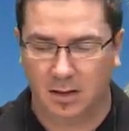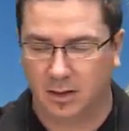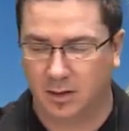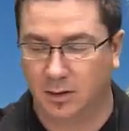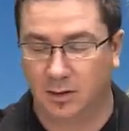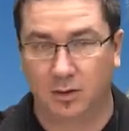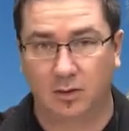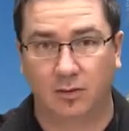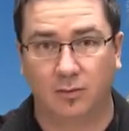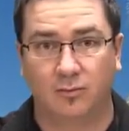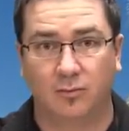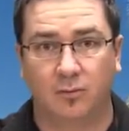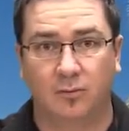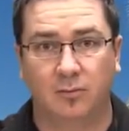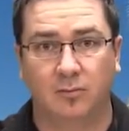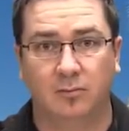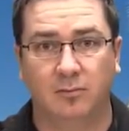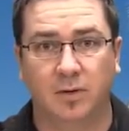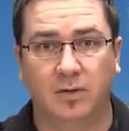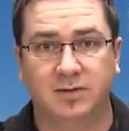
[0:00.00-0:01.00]
your
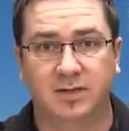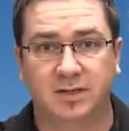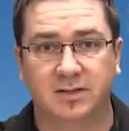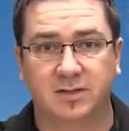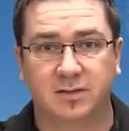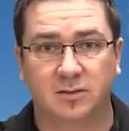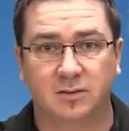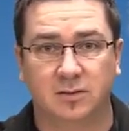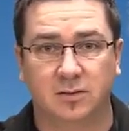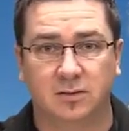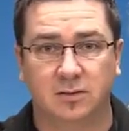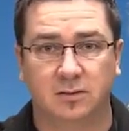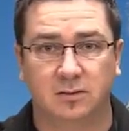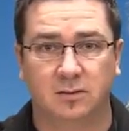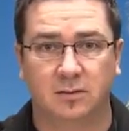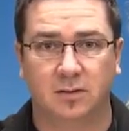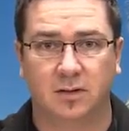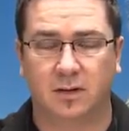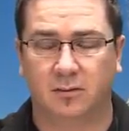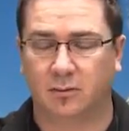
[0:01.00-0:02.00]
music store.
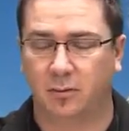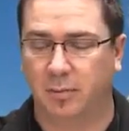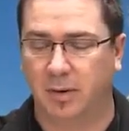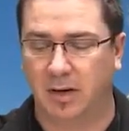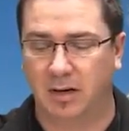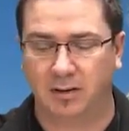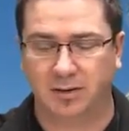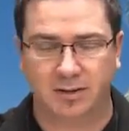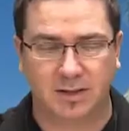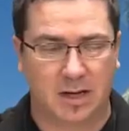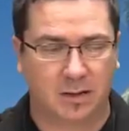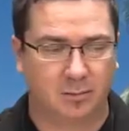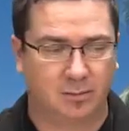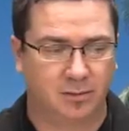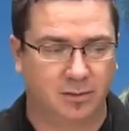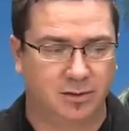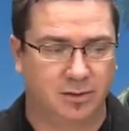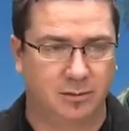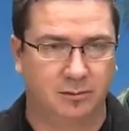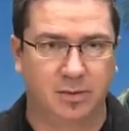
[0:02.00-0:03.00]
Their repair shop
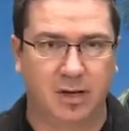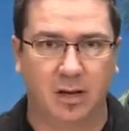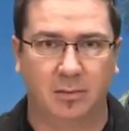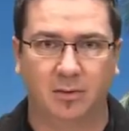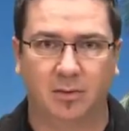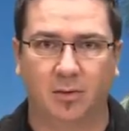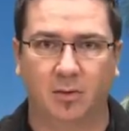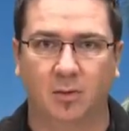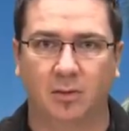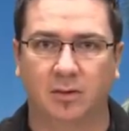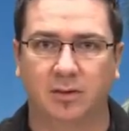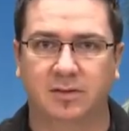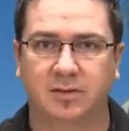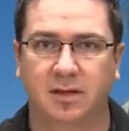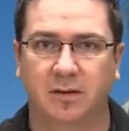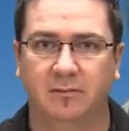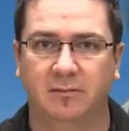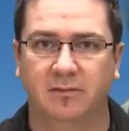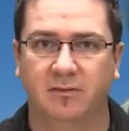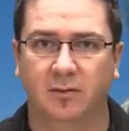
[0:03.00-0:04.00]
should be able to order
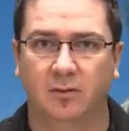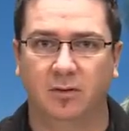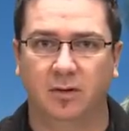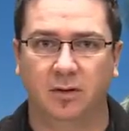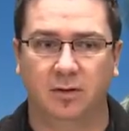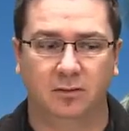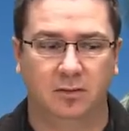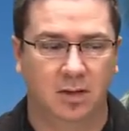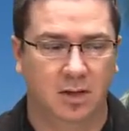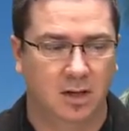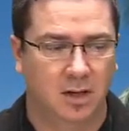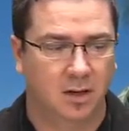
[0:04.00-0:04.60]
some for you,